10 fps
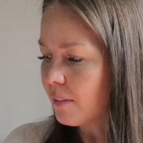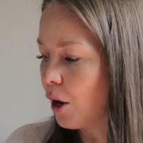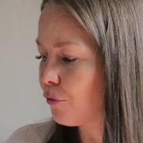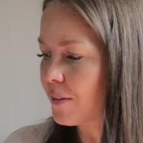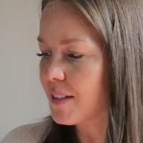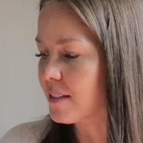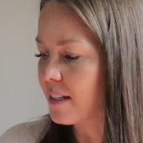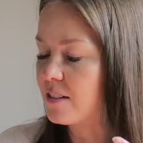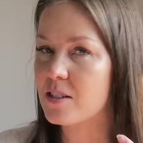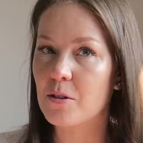hopefully these
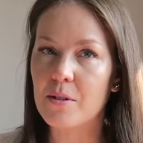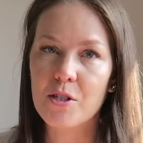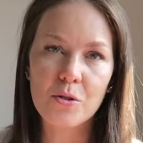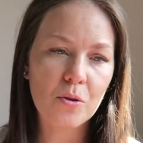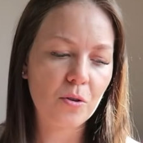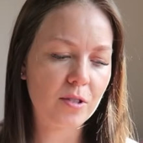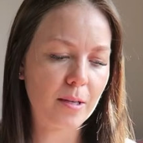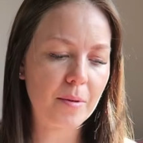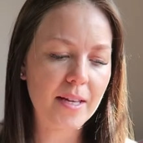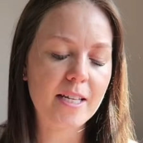things are still in store.
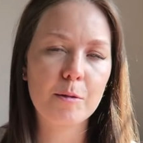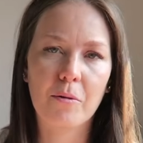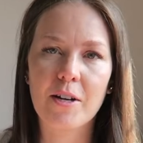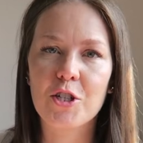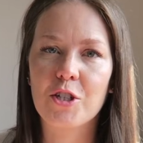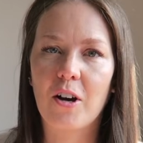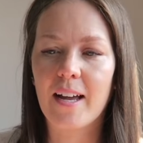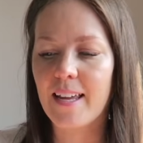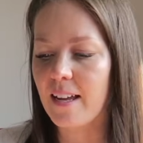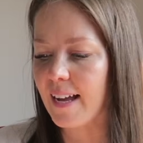Some of the inspiration
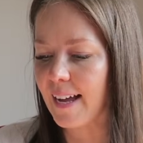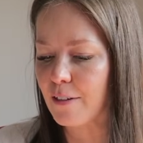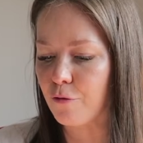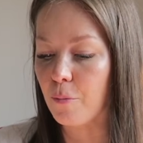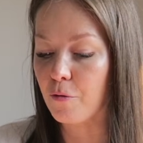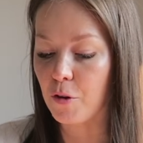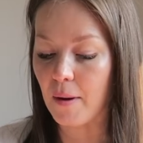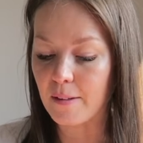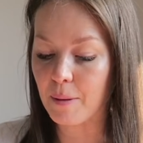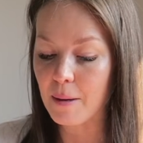I had from a few
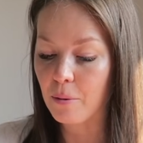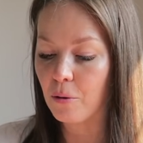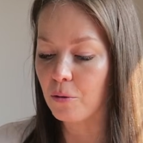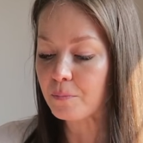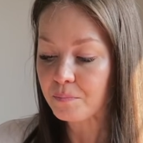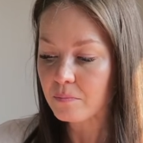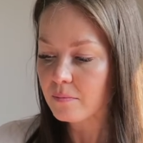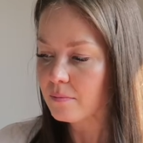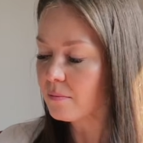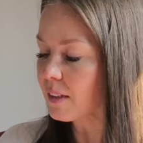other people.
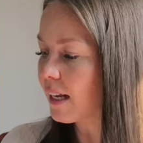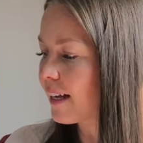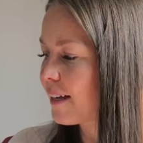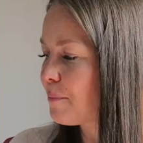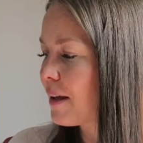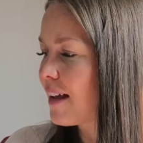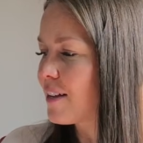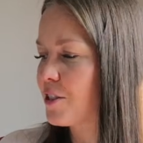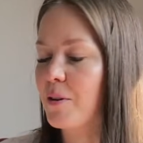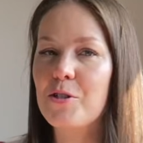
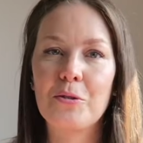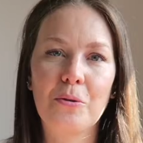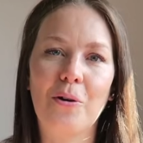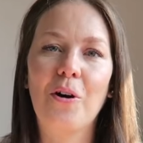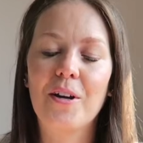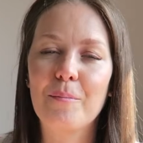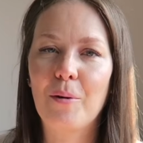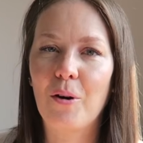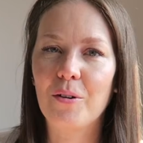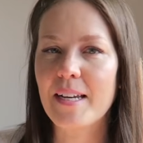So I saw on
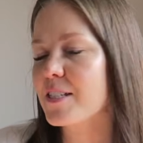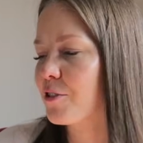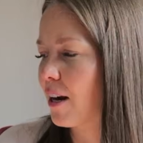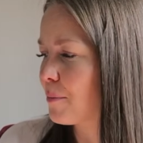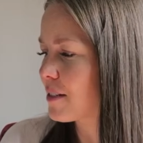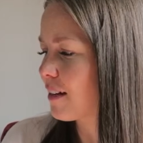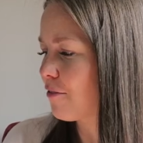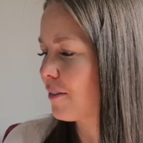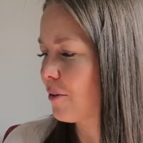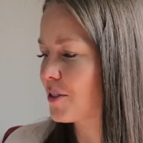Instagram and
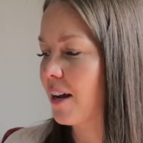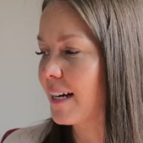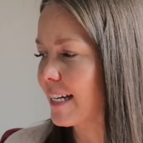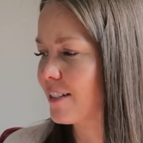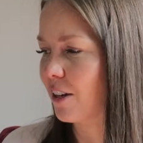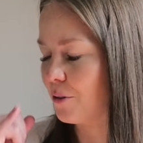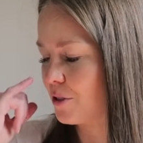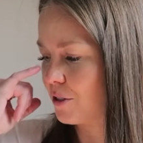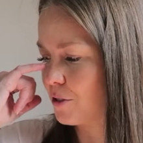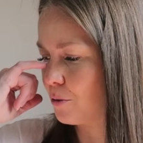stuff, and I was like, I need to go
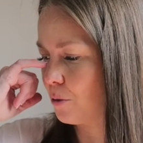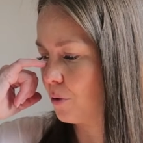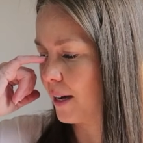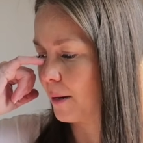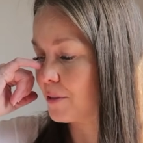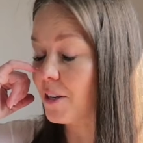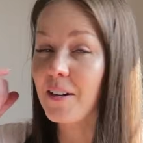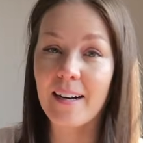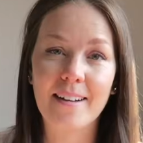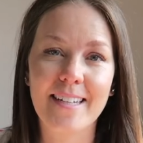to the store, and I'm so
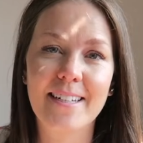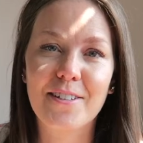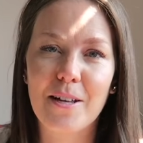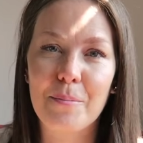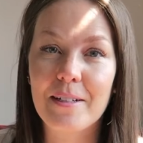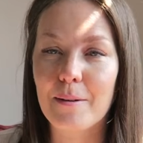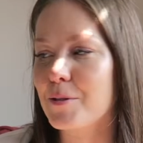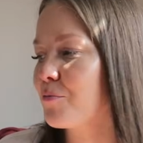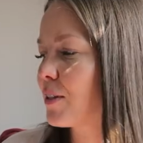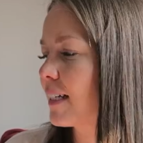glad I did because I picked up
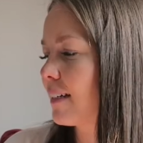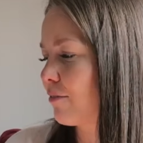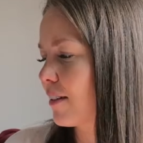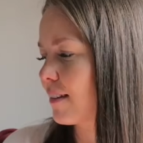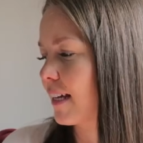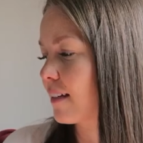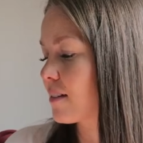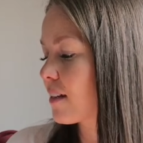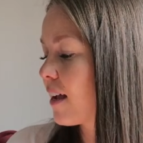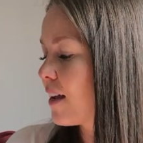some really lovely
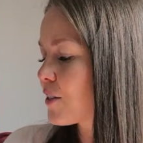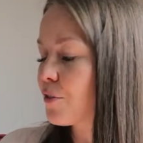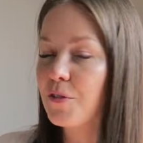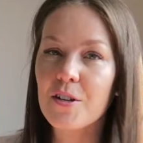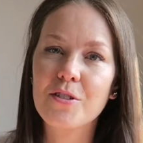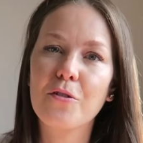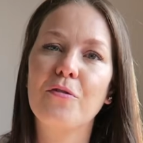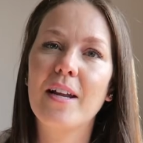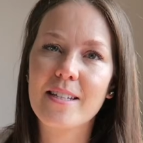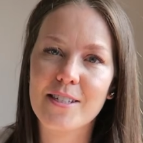things. So first off,
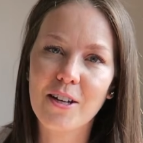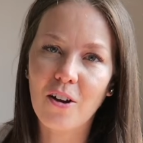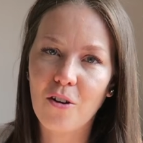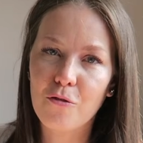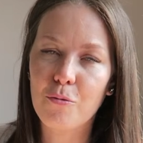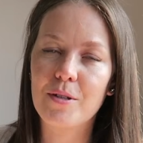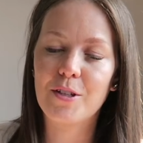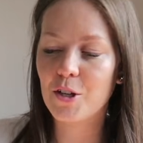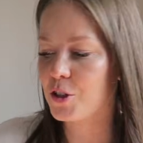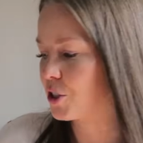let's start off with
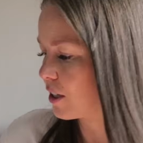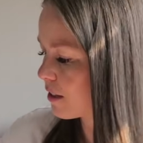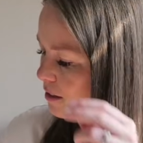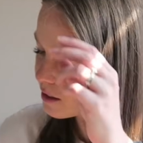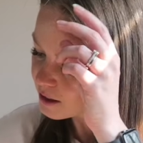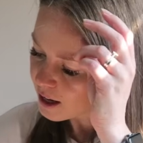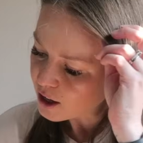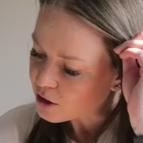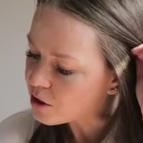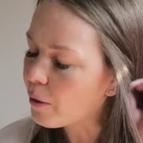cushions.
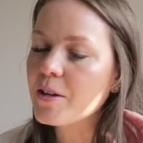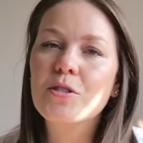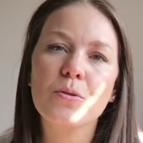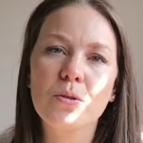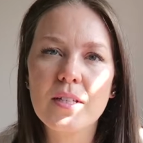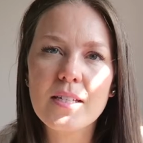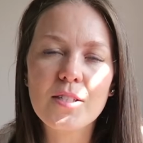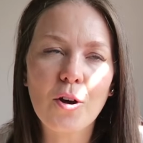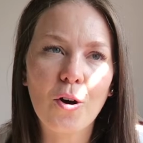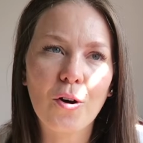So I saw
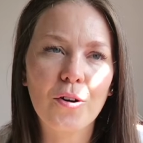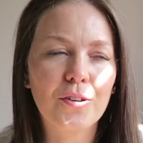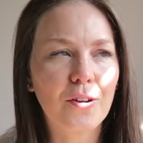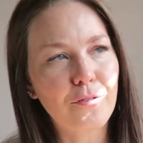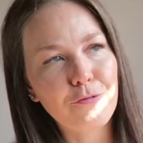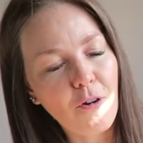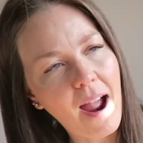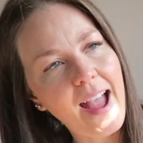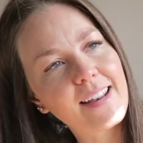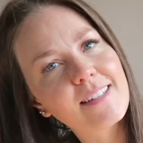this on
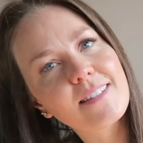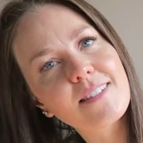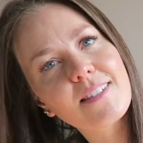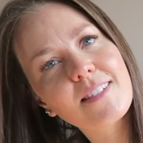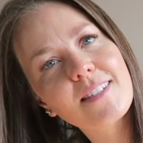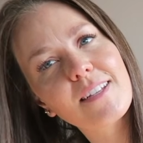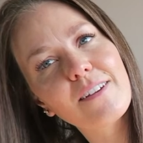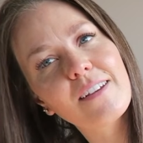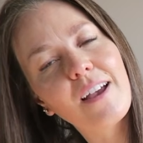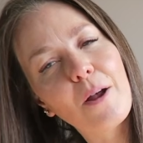Fran's
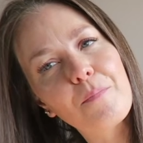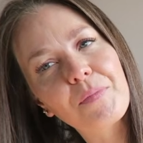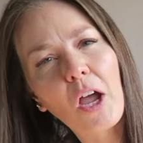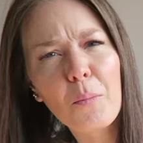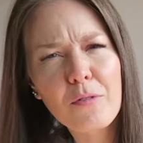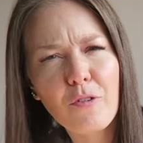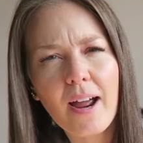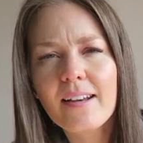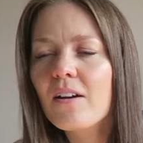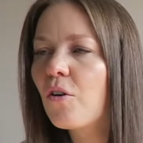Home with
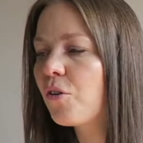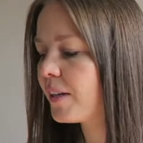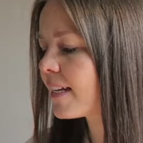Fran on